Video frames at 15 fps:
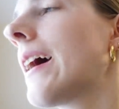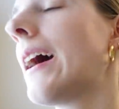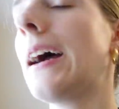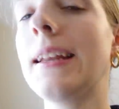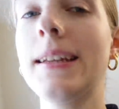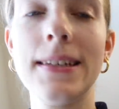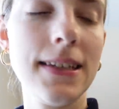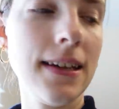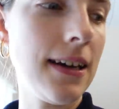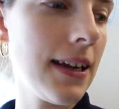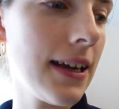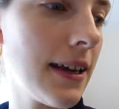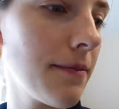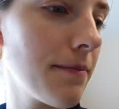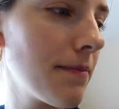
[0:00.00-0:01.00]
I didn't tidy
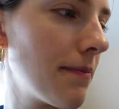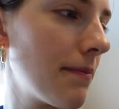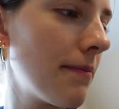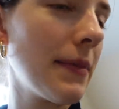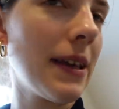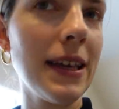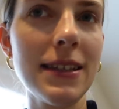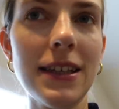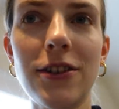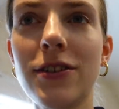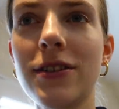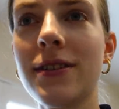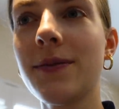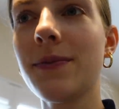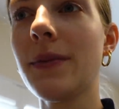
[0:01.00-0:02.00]
it because I
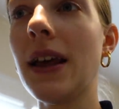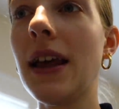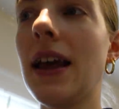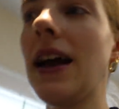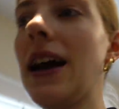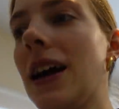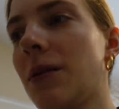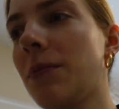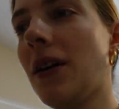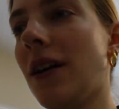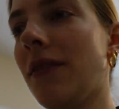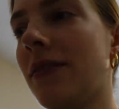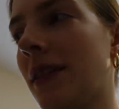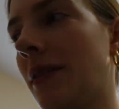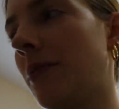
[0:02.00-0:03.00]
just had a bath and